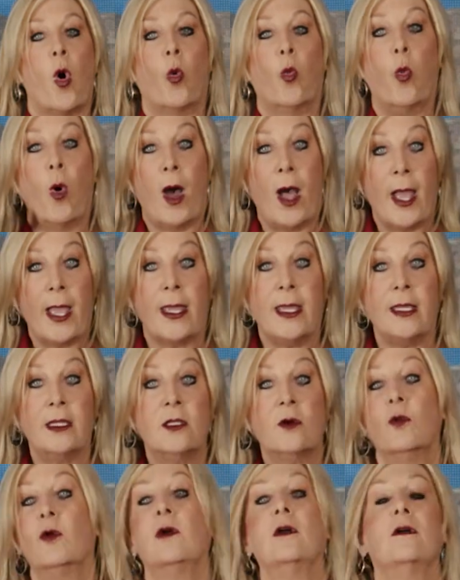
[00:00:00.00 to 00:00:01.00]
Why in
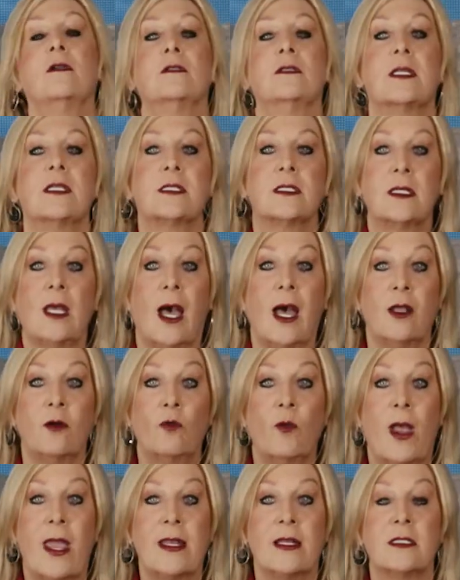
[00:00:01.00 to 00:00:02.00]
the world does God
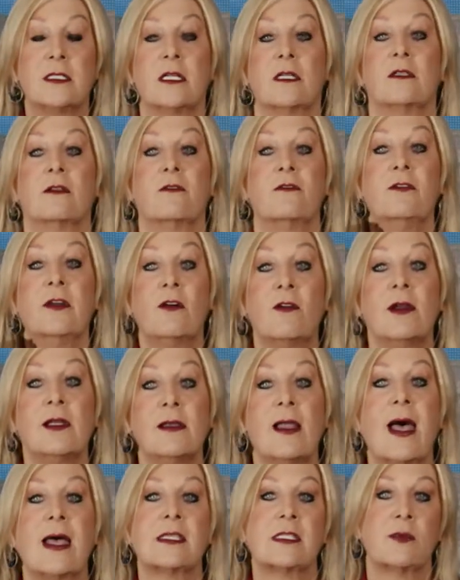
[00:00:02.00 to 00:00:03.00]
wait until the very
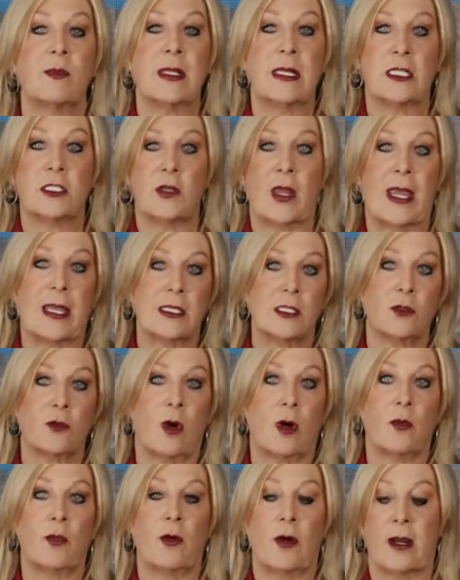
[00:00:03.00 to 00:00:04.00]
last minute to answer
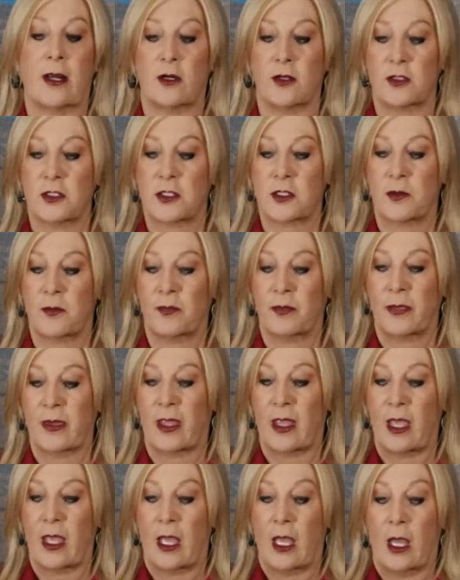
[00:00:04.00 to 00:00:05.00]
our prayers?
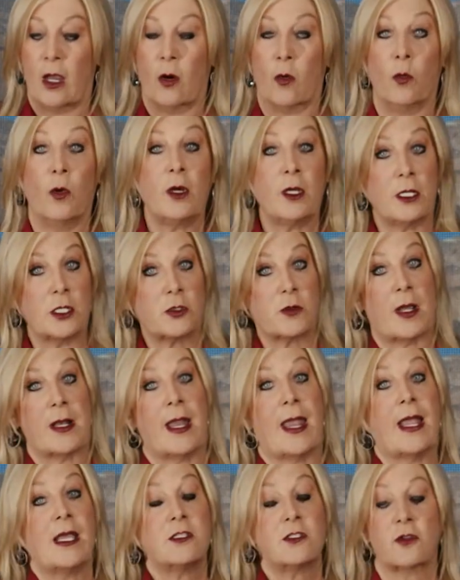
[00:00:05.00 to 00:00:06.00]
We're going to try
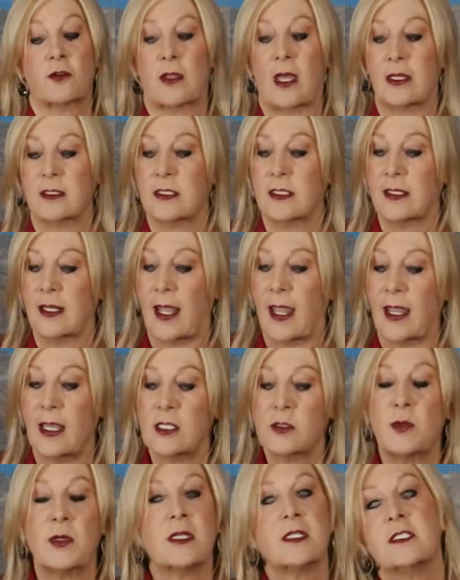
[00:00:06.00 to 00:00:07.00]
to answer that today
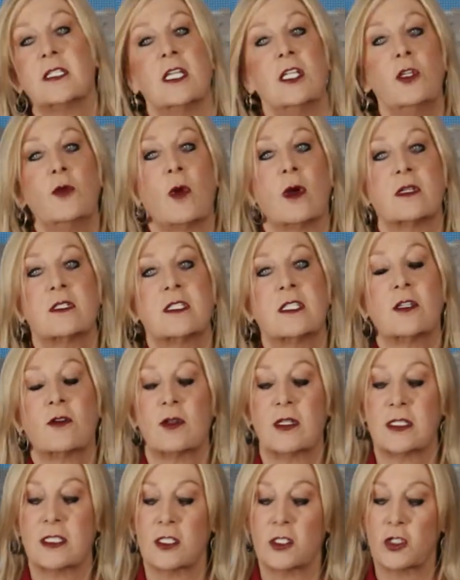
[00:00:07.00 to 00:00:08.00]
as we continue our
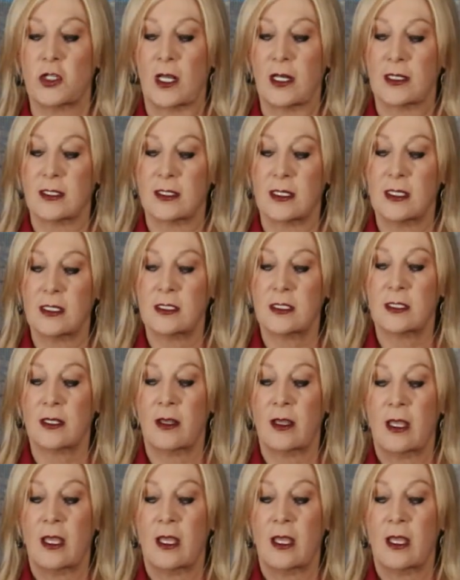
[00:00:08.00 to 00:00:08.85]
series in Genesis,